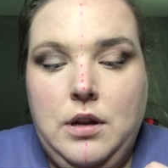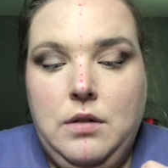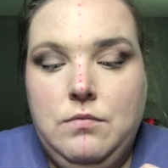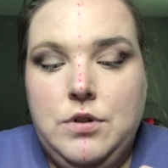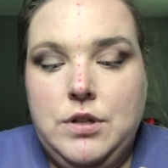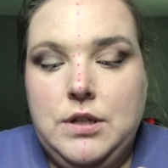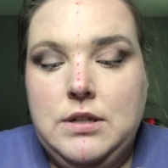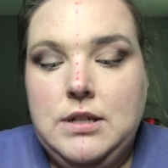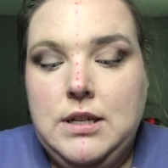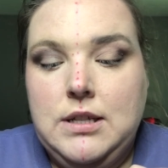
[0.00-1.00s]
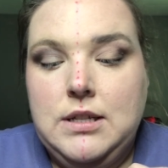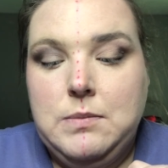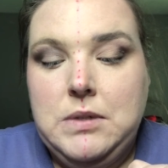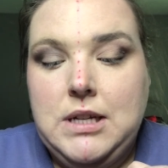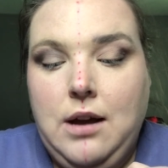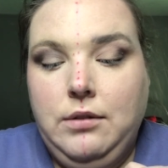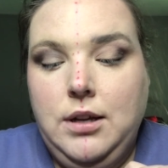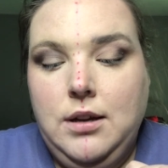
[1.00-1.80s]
and we're just going to take this metallic